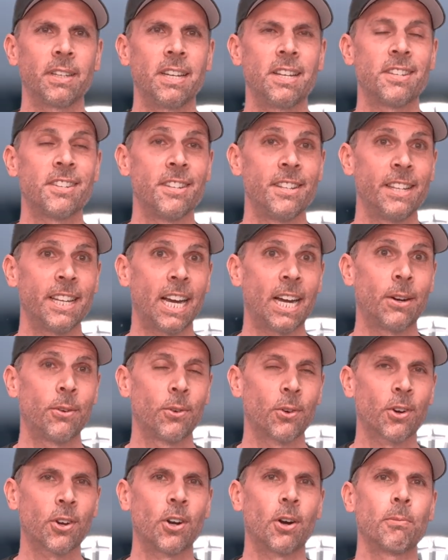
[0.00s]
is
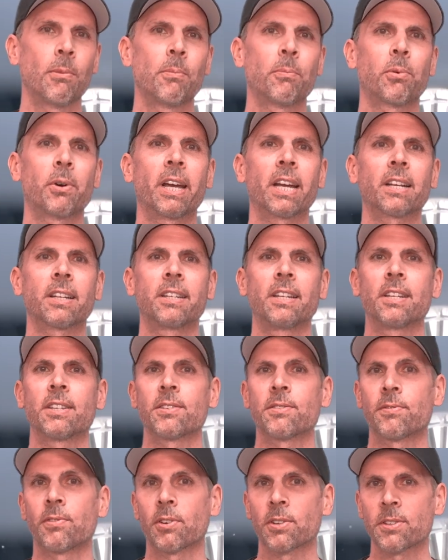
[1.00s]
now common practice for